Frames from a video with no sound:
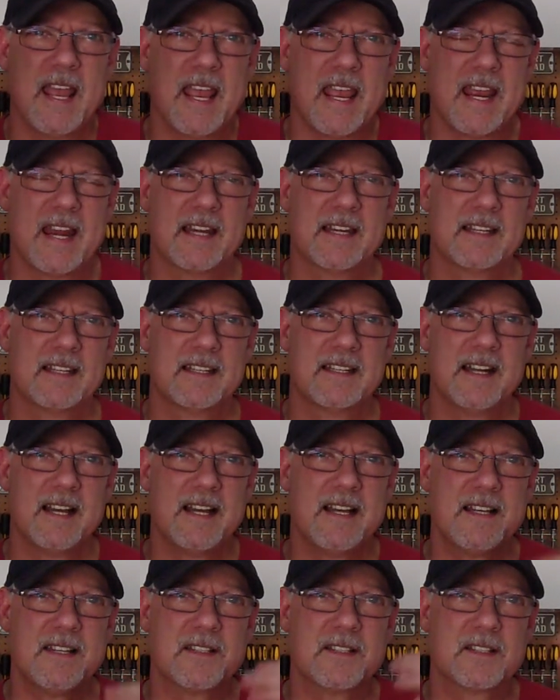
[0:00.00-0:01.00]
It
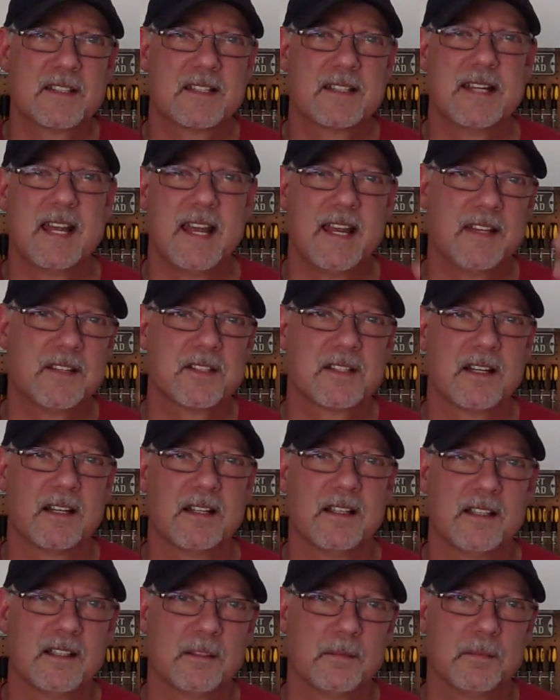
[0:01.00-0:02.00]
does taste
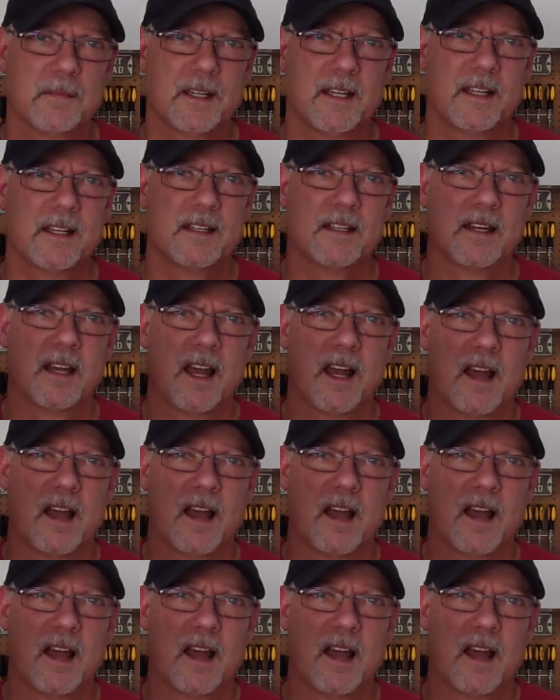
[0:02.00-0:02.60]
a little bit